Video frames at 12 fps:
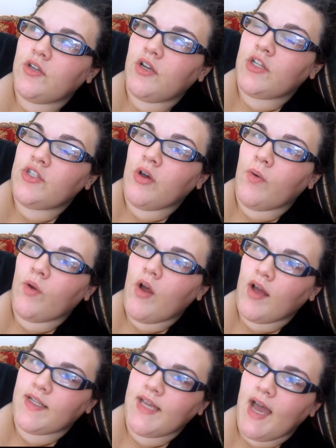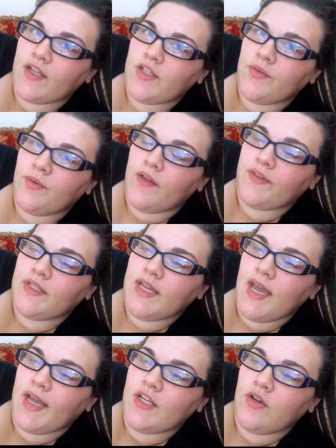adult contact throughout the
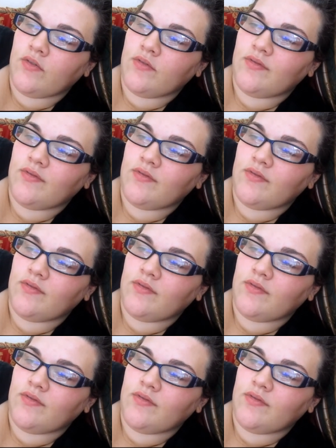day. Adult